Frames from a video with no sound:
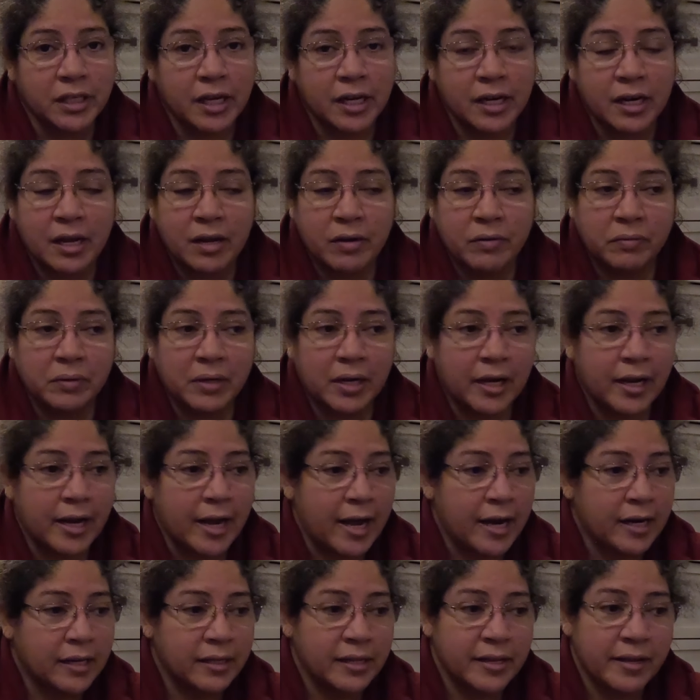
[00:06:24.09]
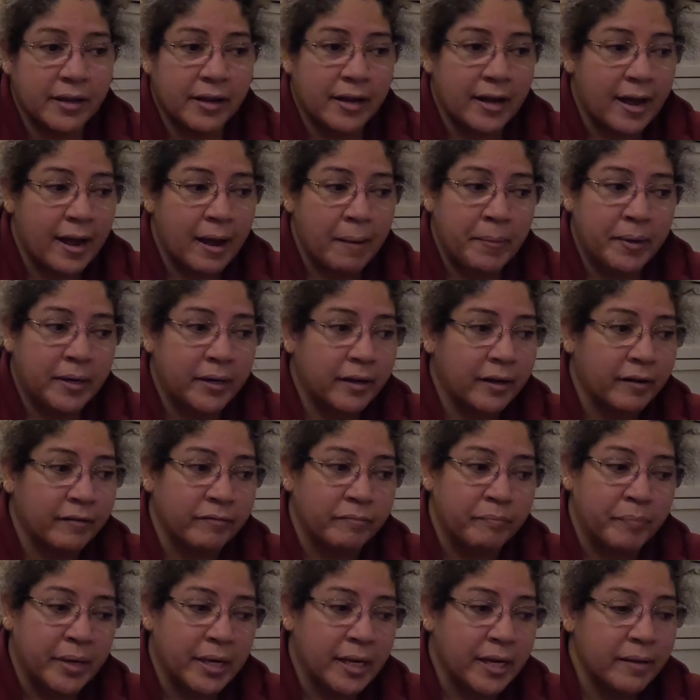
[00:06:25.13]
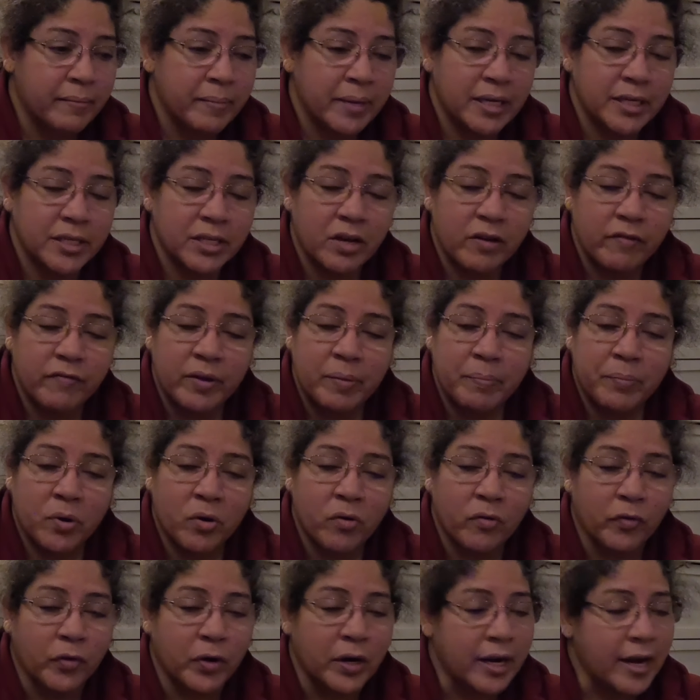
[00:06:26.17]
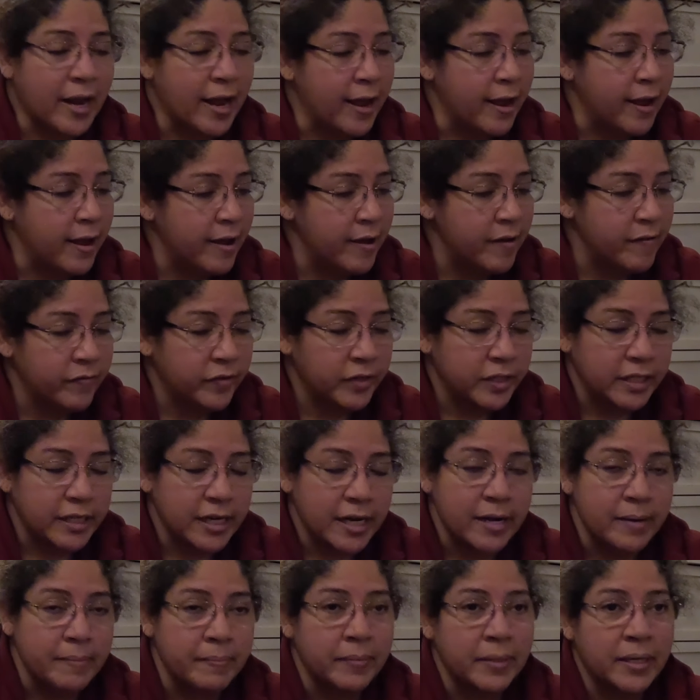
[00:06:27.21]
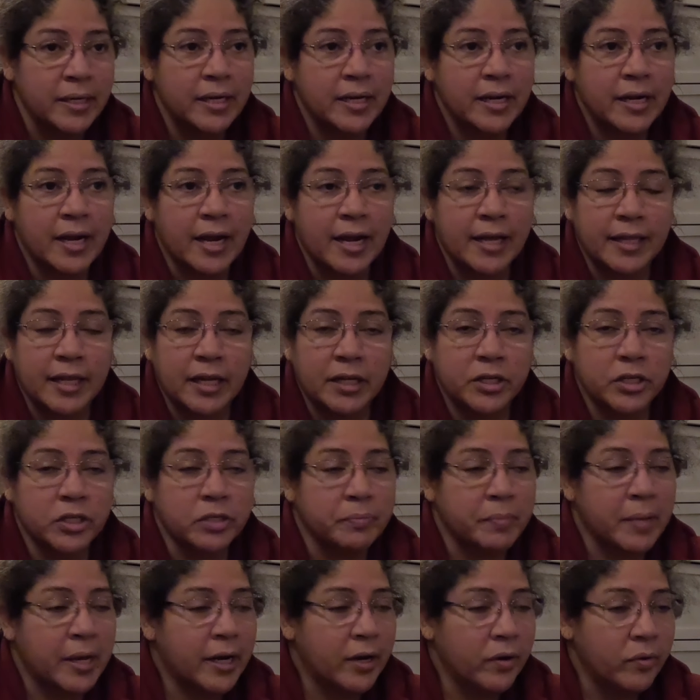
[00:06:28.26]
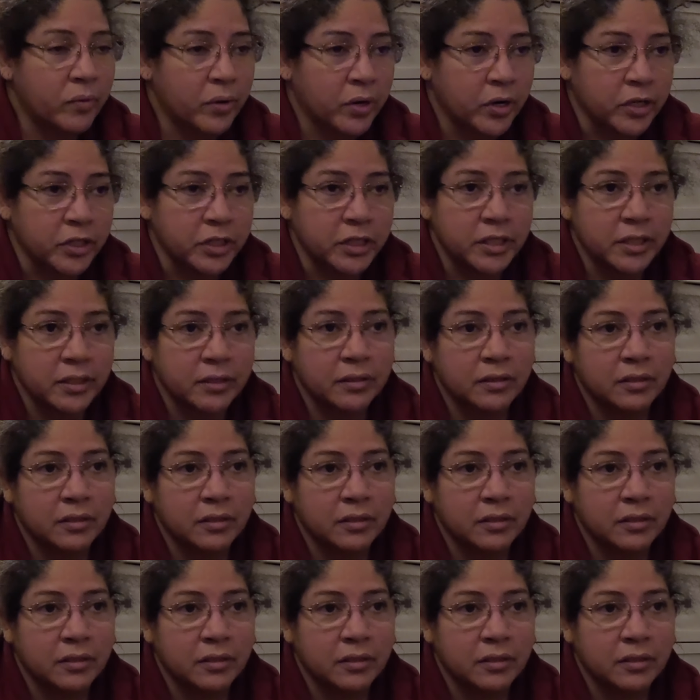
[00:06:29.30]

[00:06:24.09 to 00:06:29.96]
And I had a habit of beating myself up over it every time, and that just made it worse.